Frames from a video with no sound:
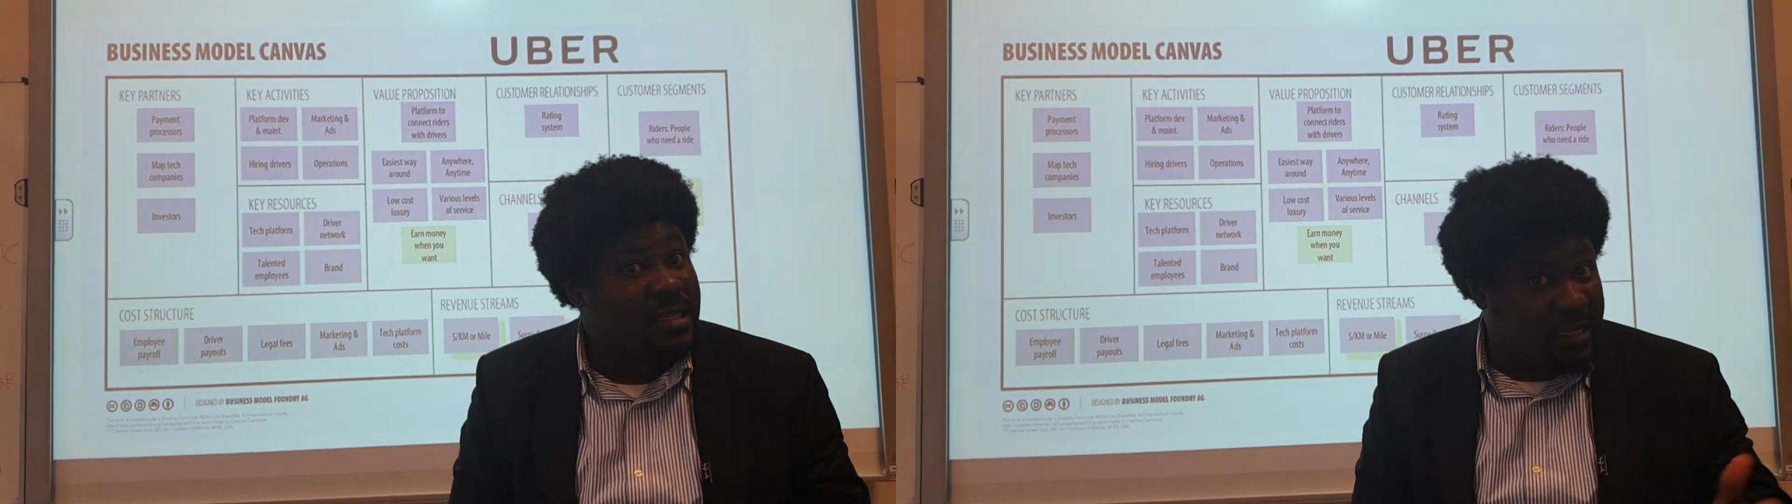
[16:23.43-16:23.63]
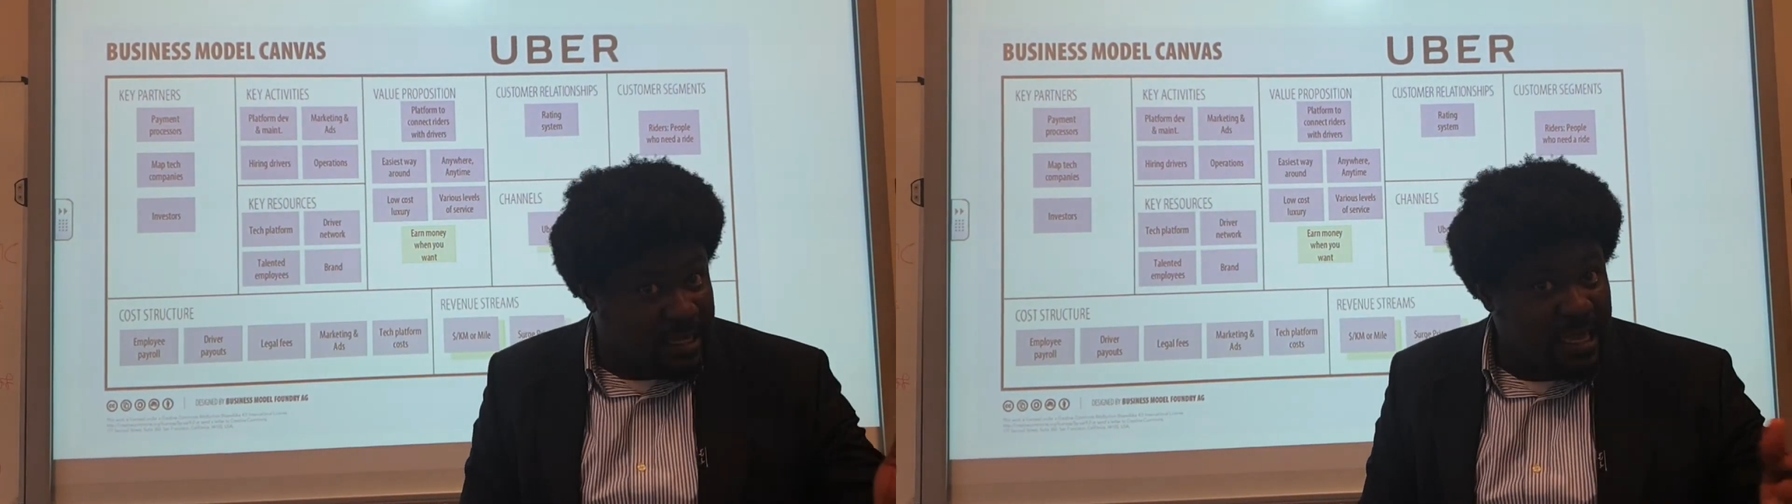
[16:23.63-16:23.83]

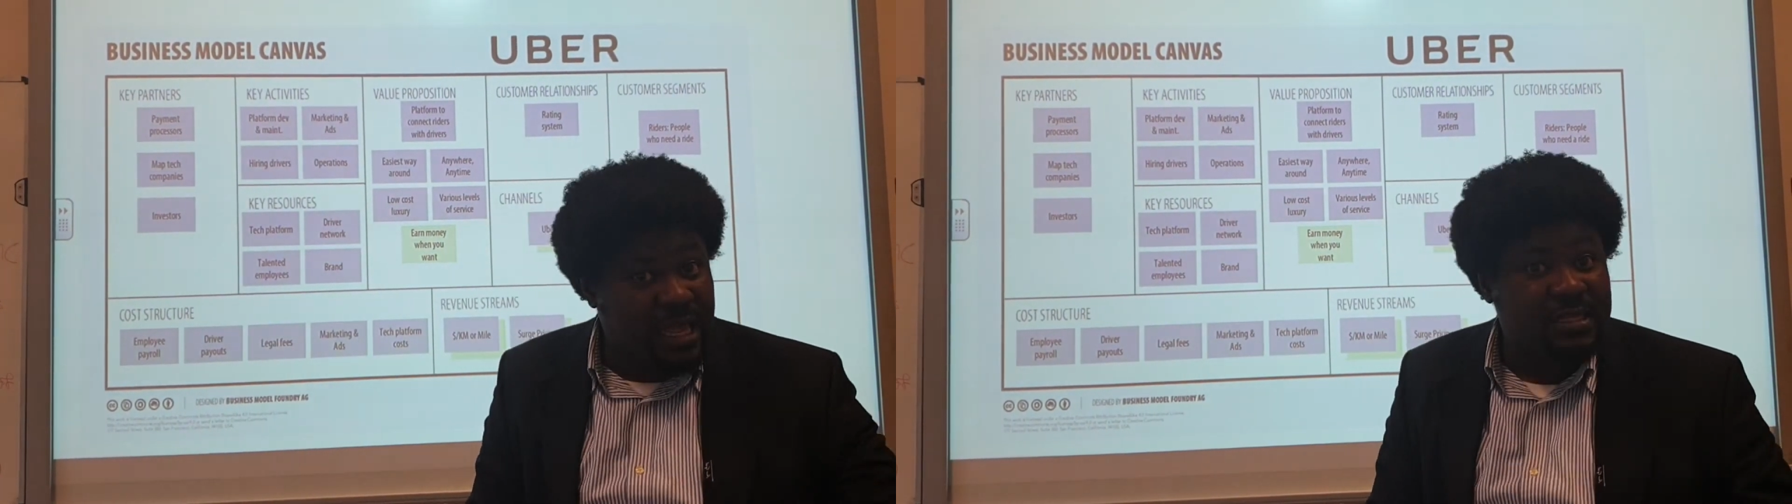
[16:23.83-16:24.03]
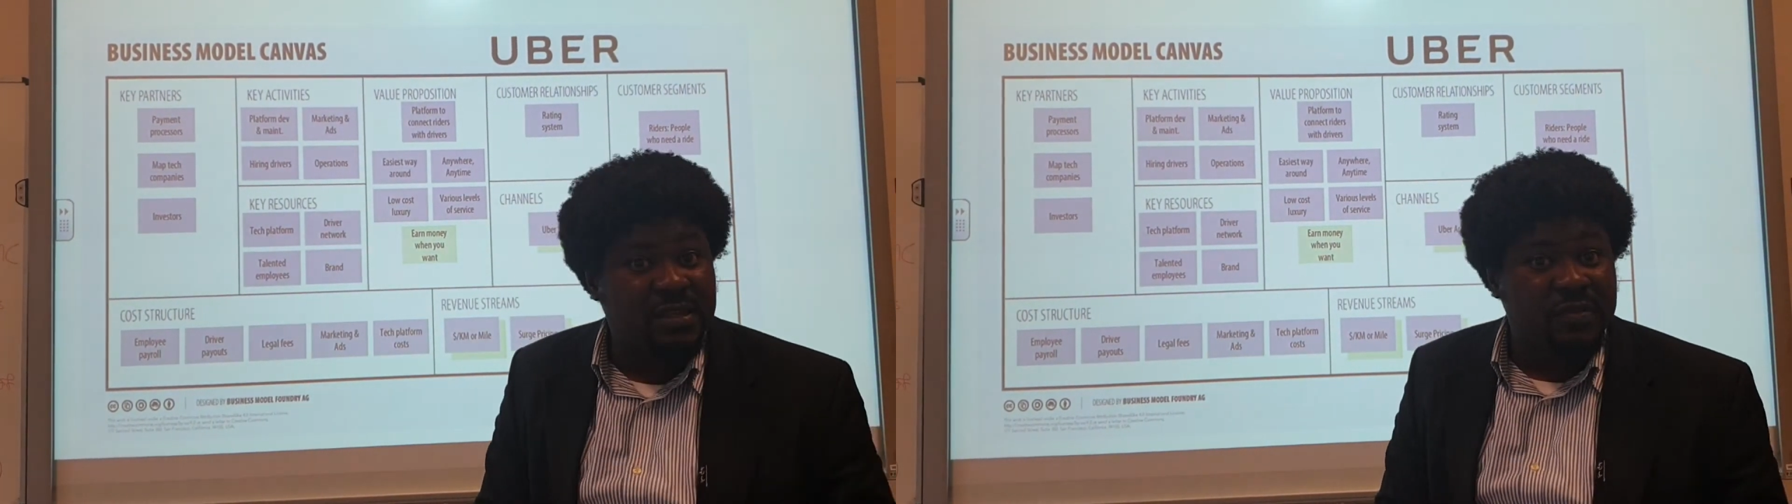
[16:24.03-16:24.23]
It's a key
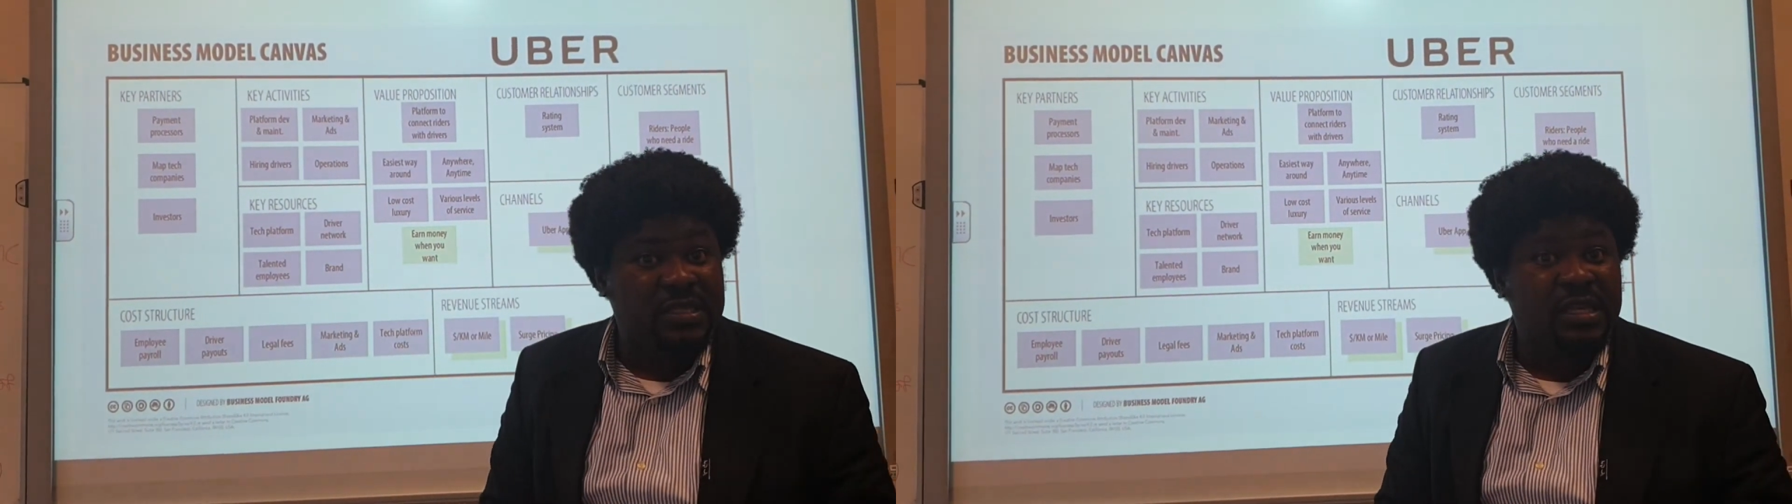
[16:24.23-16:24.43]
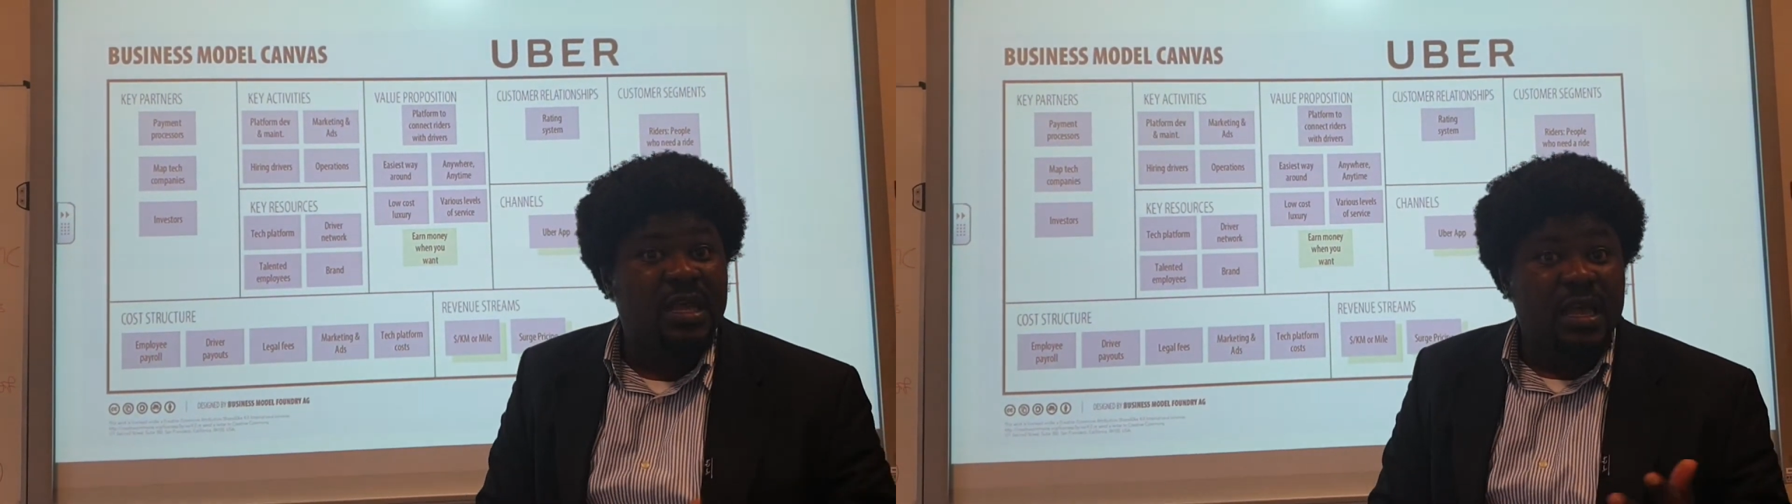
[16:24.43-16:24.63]

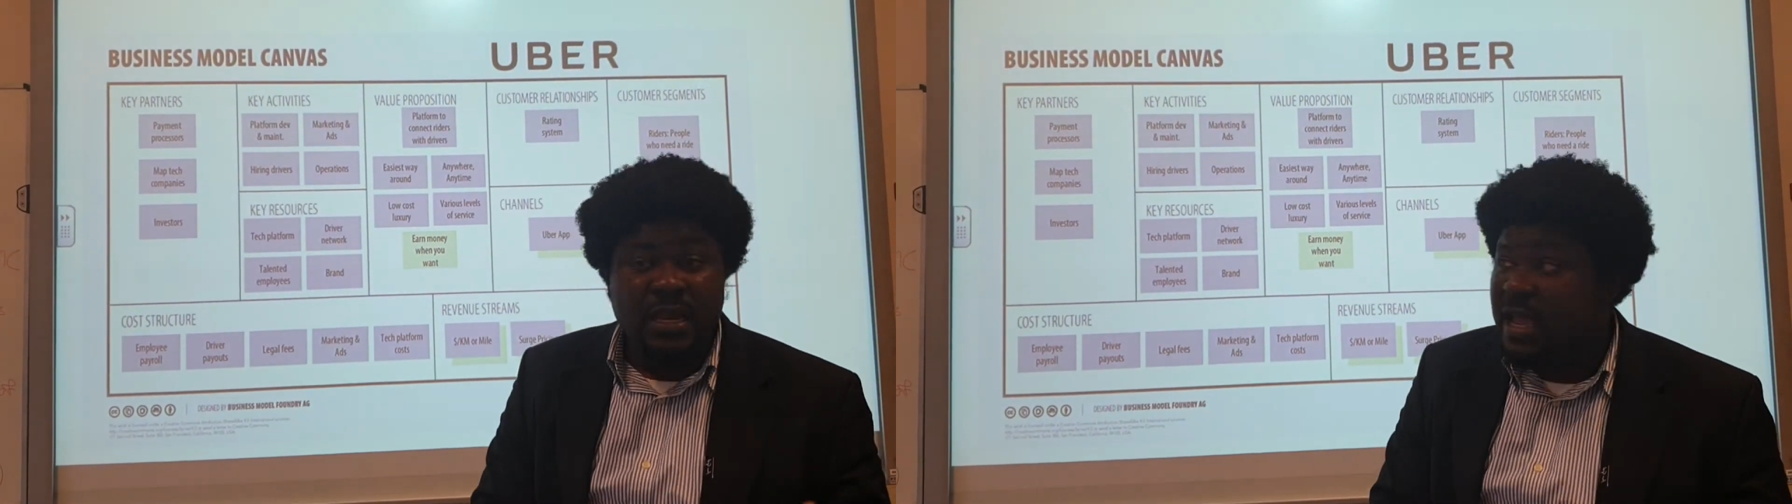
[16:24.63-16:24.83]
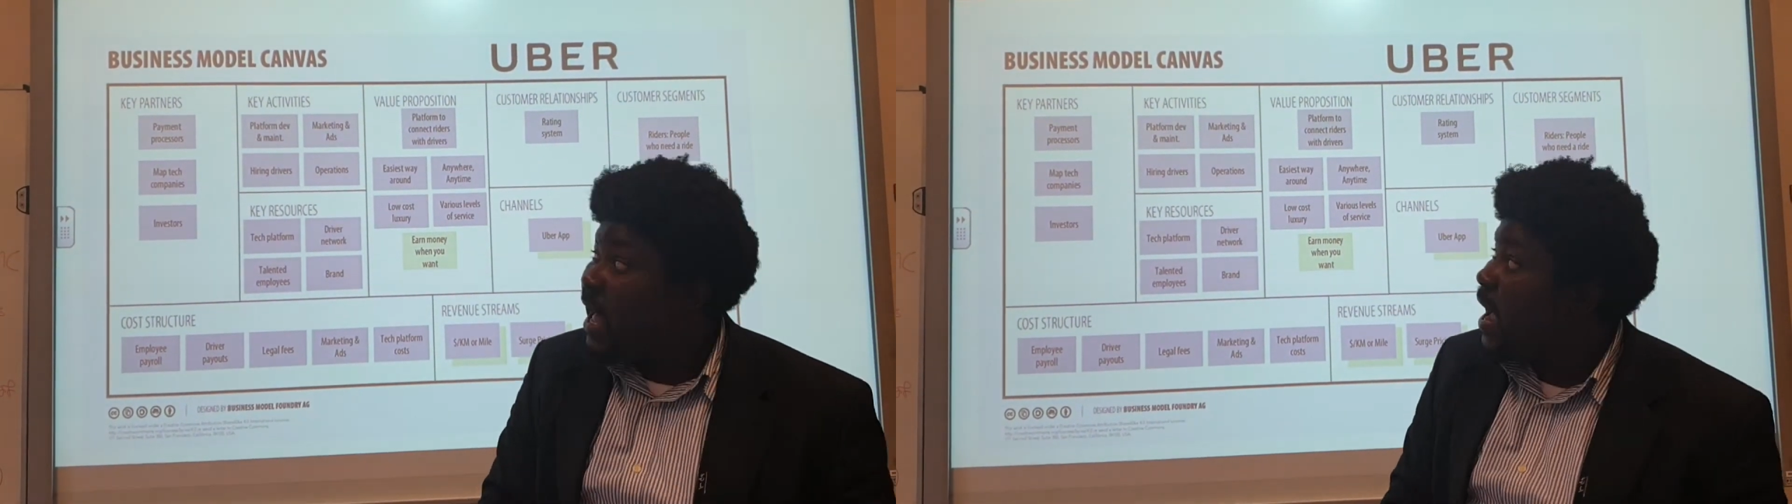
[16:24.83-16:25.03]
activity.
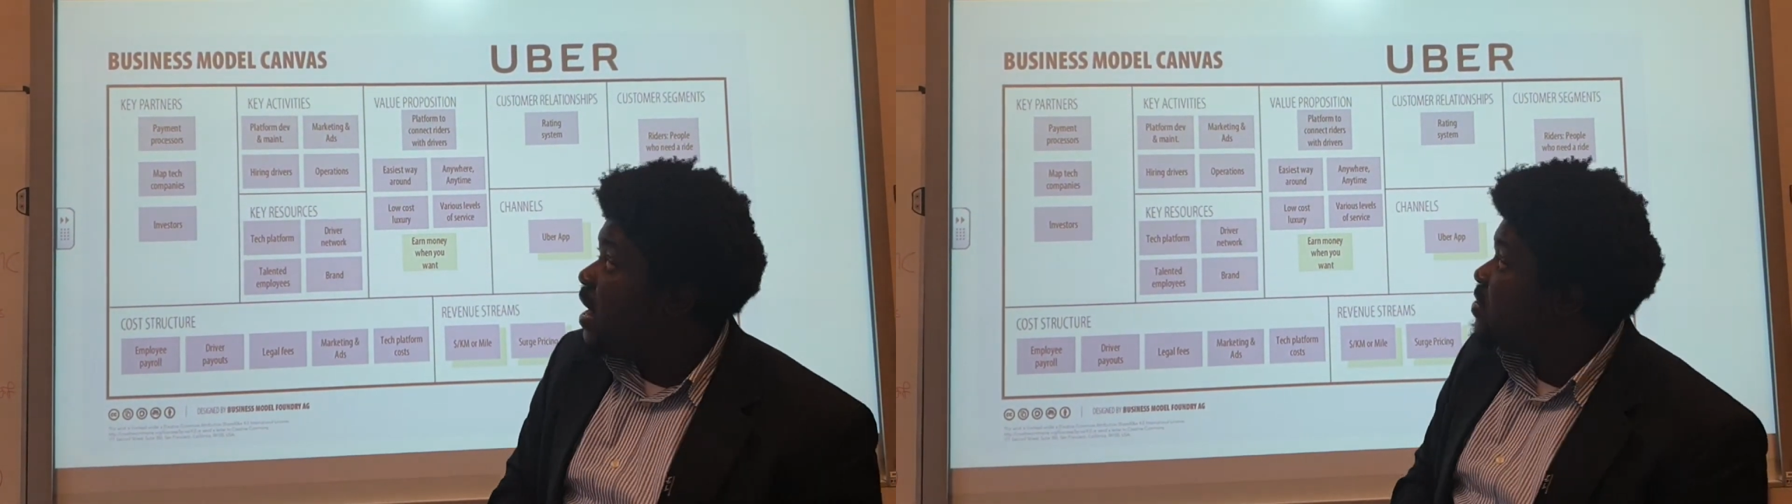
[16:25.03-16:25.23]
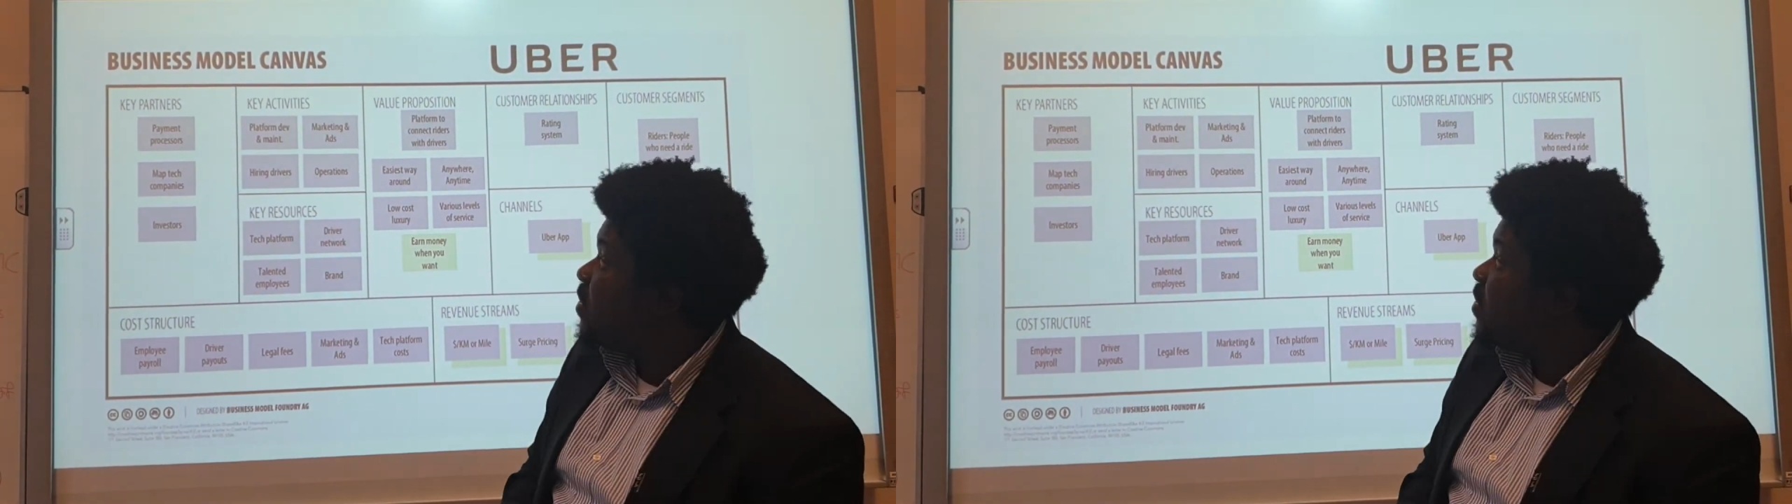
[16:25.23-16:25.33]
They hire